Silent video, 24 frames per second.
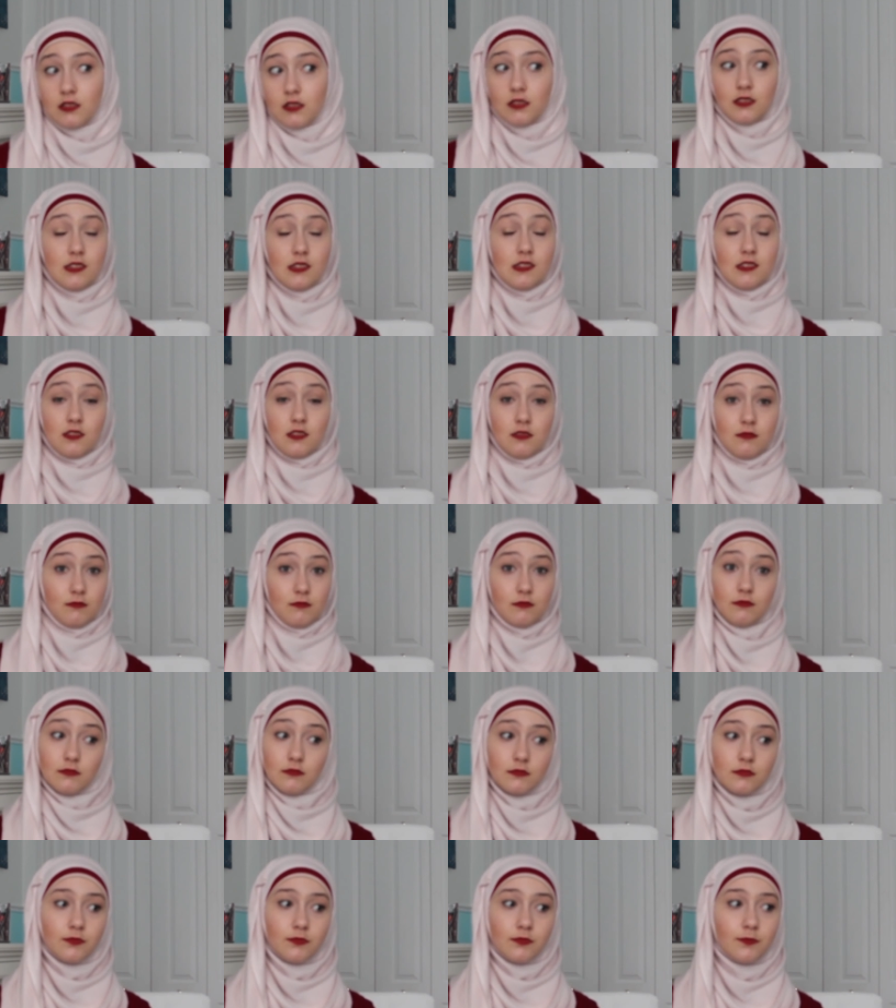is
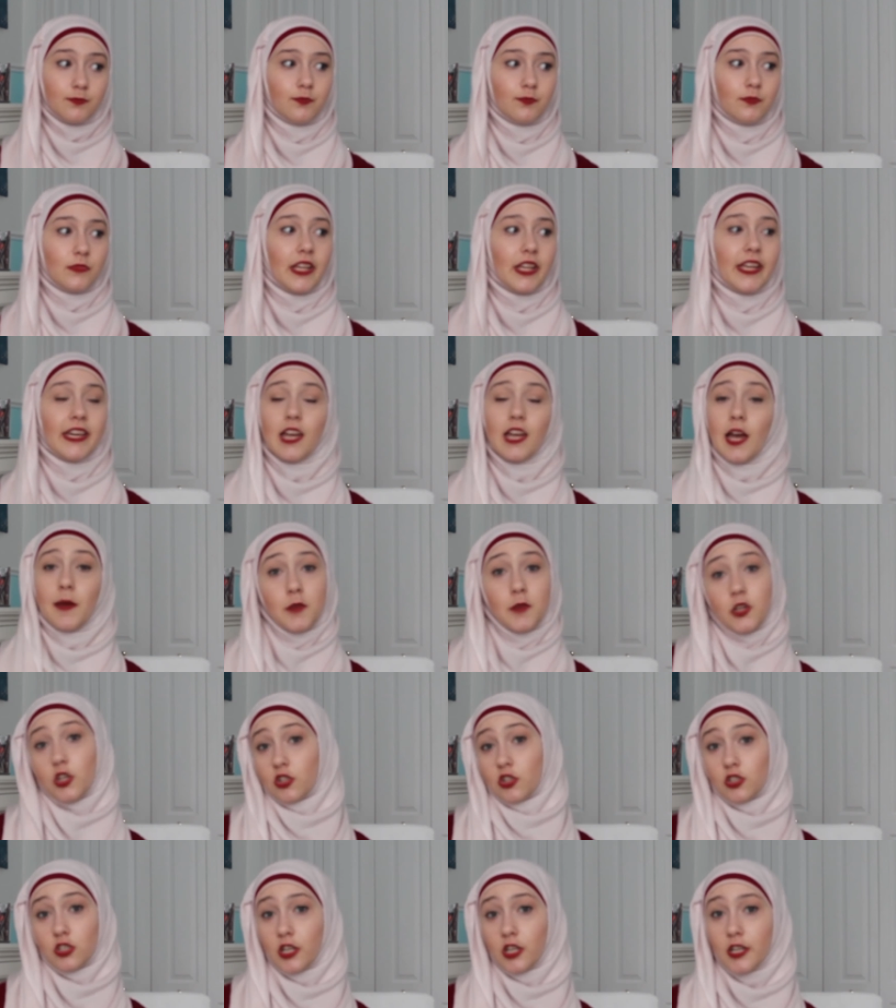like I'm
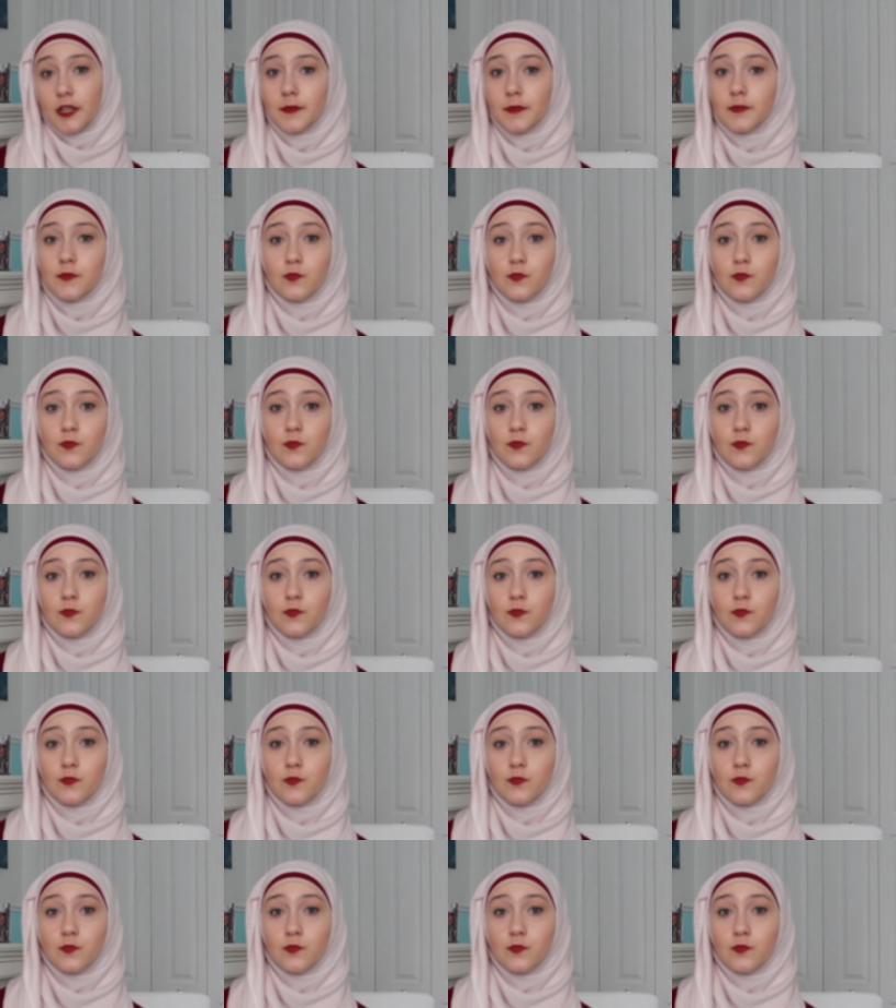hooked on.